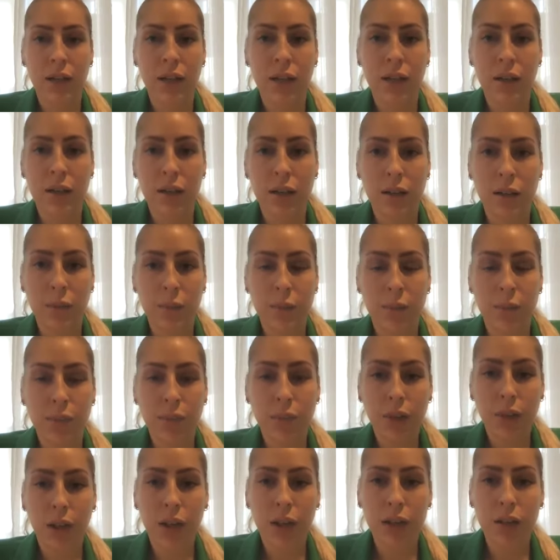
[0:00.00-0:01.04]
and
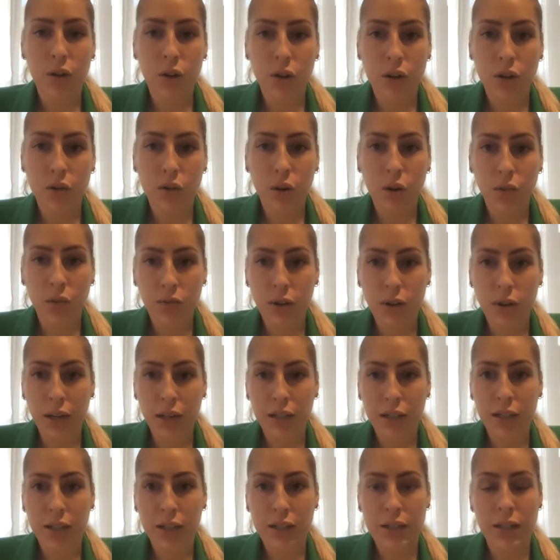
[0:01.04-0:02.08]
not
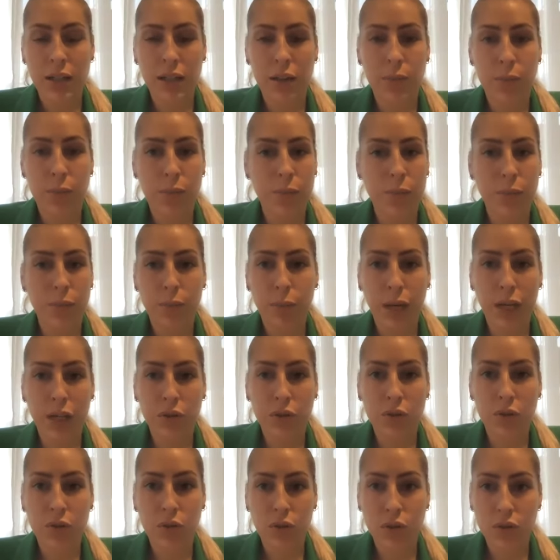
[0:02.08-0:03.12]
offline, let's say,
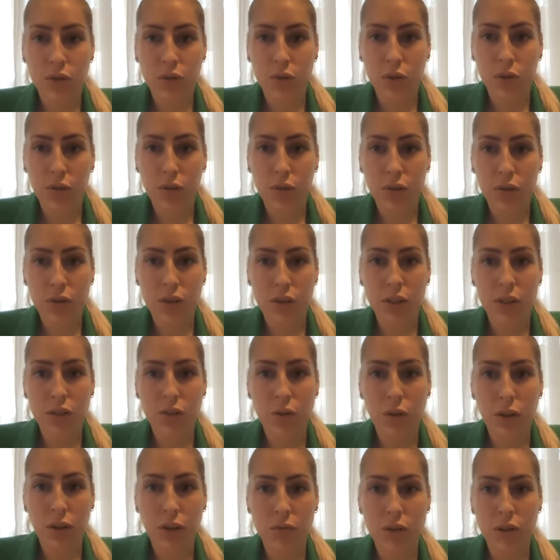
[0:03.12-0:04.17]
backed on your service that
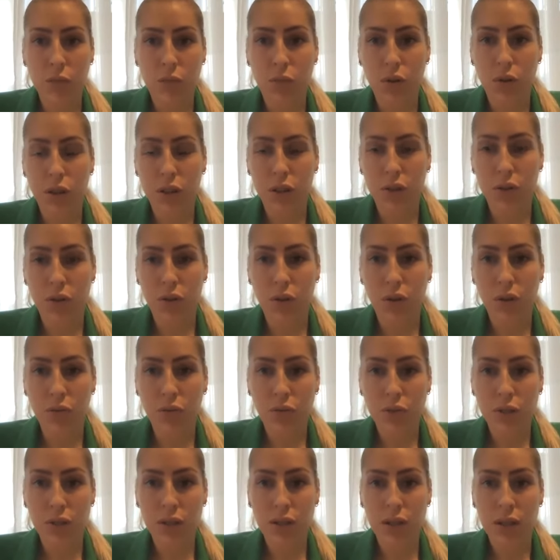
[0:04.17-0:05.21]
you have somewhere in your
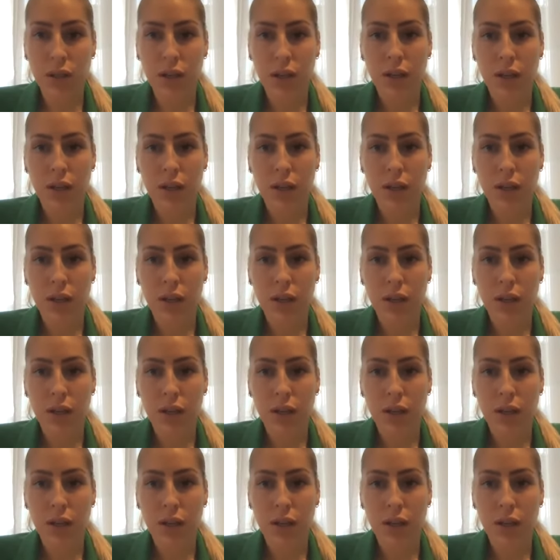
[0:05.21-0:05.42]
office.